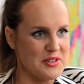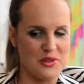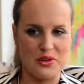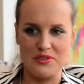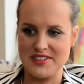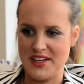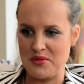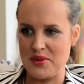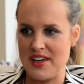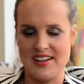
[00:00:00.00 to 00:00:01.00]
Because all of a
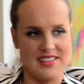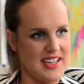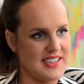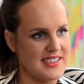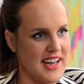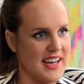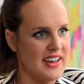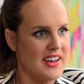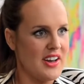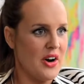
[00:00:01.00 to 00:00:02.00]
sudden we get a text
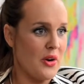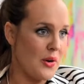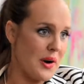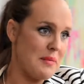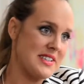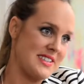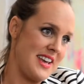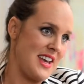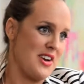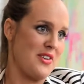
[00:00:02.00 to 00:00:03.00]
saying, oh, I'm the
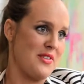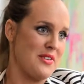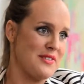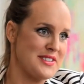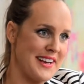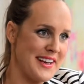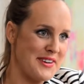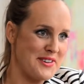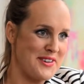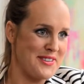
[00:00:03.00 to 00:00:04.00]
CEO of St.
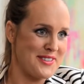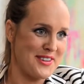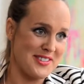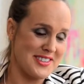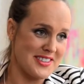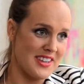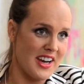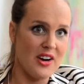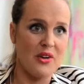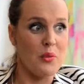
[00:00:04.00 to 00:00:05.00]
Kilda Youth Services.
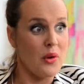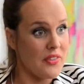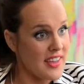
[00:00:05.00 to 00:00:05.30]
Like, what